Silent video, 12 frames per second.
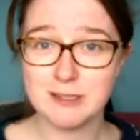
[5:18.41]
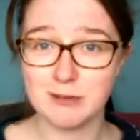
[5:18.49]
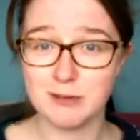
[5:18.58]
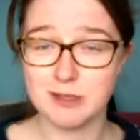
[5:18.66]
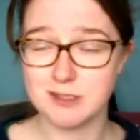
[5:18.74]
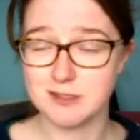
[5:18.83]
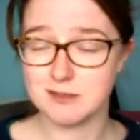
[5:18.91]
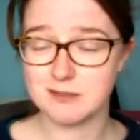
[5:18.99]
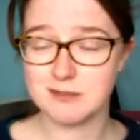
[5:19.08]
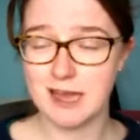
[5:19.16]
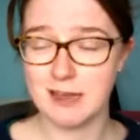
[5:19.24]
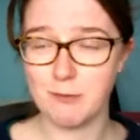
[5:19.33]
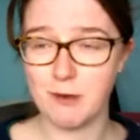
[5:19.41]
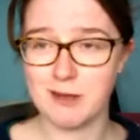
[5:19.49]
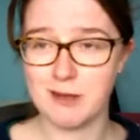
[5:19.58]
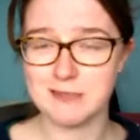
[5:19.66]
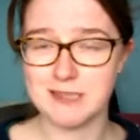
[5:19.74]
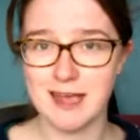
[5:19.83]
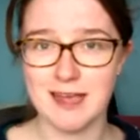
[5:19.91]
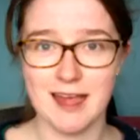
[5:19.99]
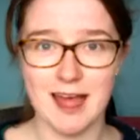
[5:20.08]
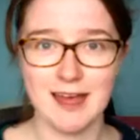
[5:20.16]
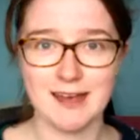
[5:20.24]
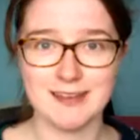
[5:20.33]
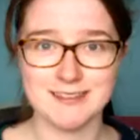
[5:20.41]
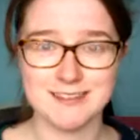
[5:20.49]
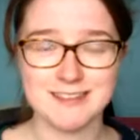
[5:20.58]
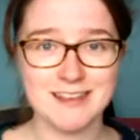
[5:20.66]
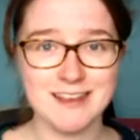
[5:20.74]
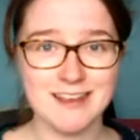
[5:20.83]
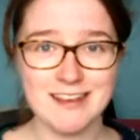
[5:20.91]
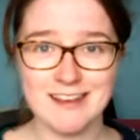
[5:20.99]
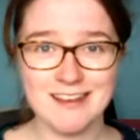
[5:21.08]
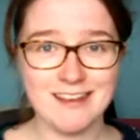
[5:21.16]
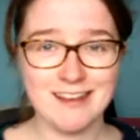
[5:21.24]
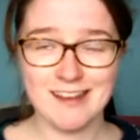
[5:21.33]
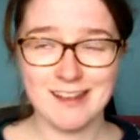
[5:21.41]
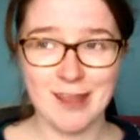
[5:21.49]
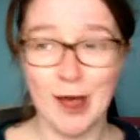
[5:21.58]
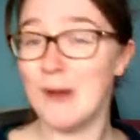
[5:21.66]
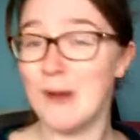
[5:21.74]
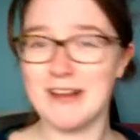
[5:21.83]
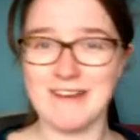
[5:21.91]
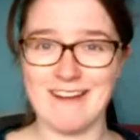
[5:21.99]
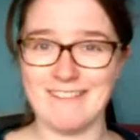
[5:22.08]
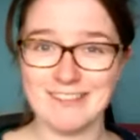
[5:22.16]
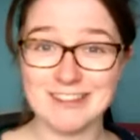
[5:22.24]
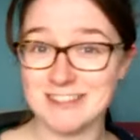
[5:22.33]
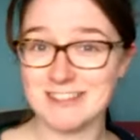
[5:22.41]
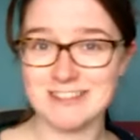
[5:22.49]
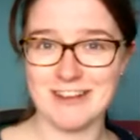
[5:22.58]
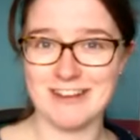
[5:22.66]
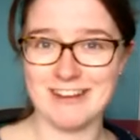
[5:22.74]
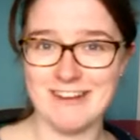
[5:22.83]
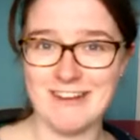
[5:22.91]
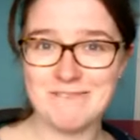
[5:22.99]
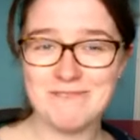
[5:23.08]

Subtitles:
Don't just take what I'm saying as the holy grail, because it's totally not.